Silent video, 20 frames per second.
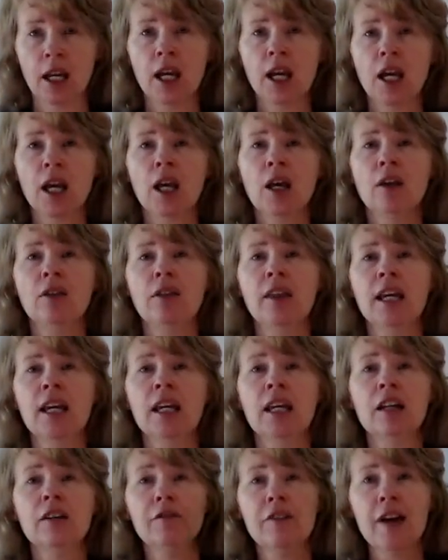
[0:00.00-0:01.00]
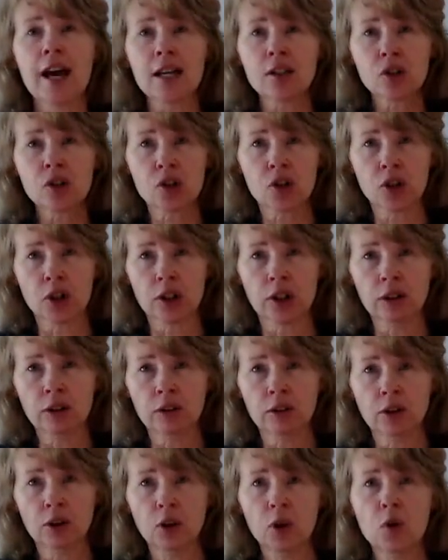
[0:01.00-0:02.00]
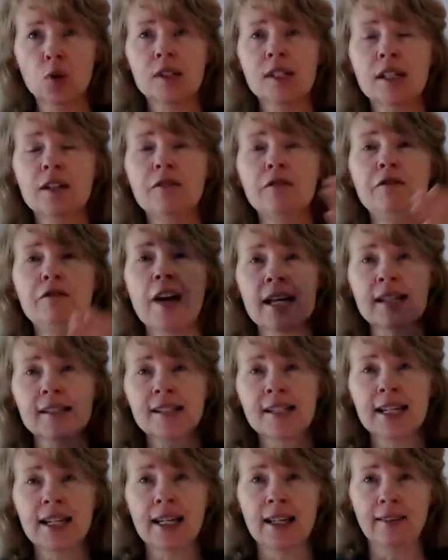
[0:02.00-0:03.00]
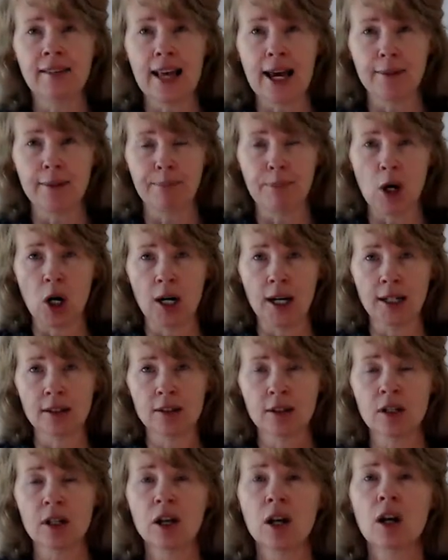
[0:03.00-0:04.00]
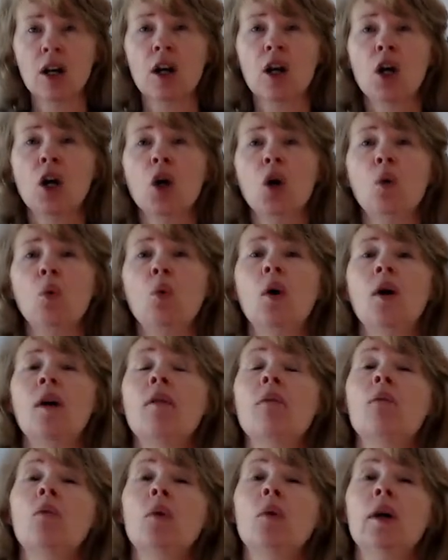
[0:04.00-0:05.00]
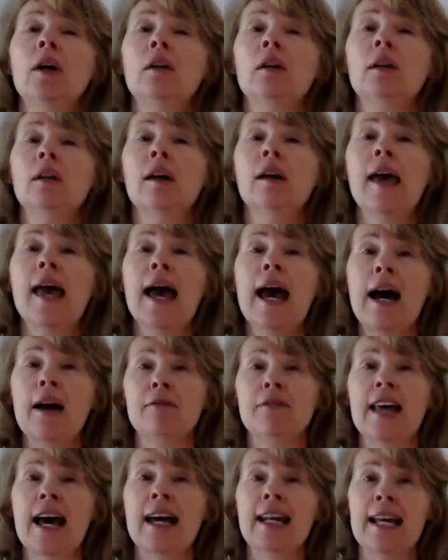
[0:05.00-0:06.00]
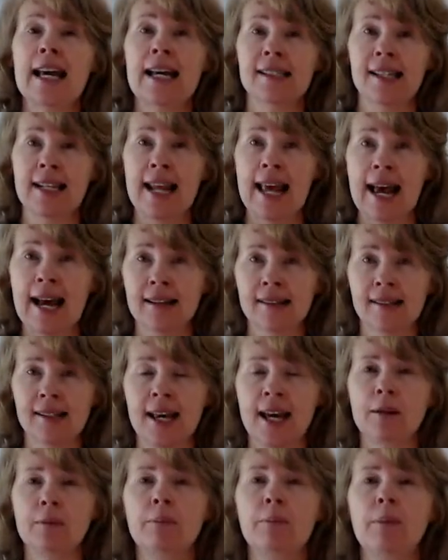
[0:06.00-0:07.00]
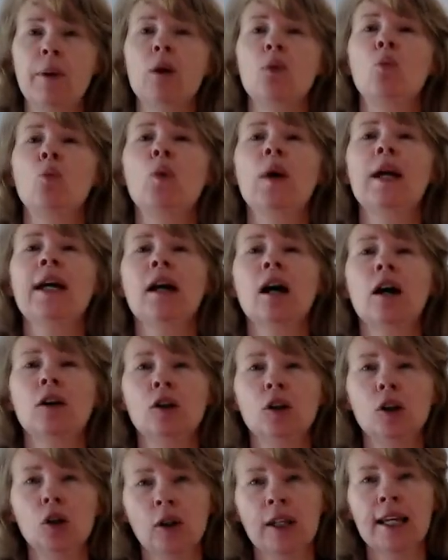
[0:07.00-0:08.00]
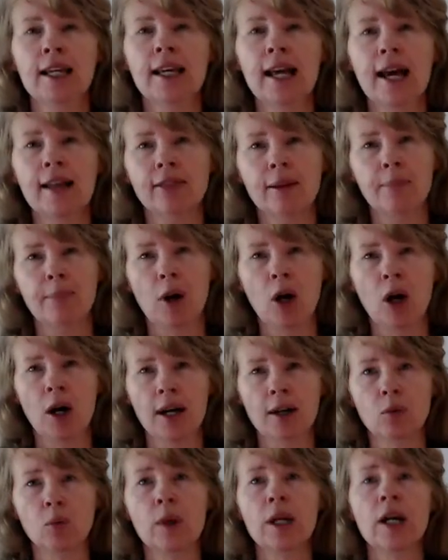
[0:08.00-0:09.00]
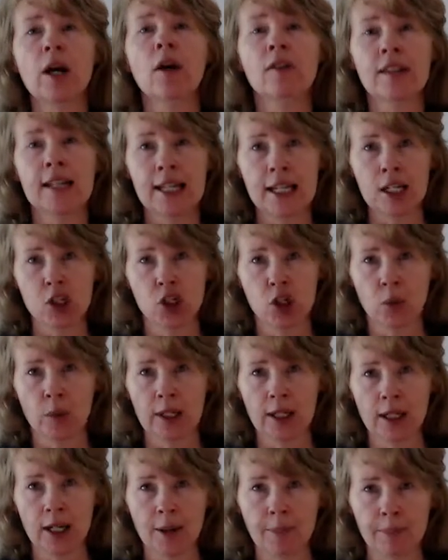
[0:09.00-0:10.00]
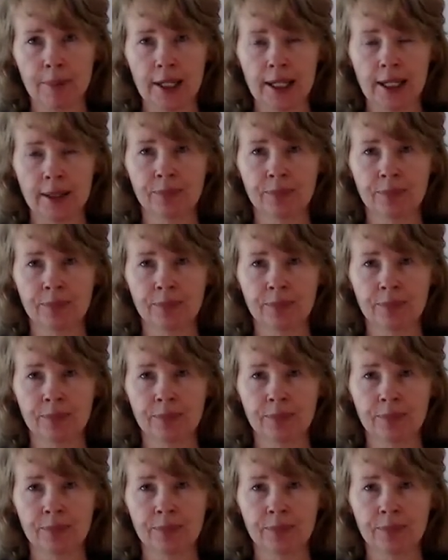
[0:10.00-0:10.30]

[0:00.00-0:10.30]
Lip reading: The investor who's investing in that bond will have that as an asset, but we are looking at the bond. We are the issuing company.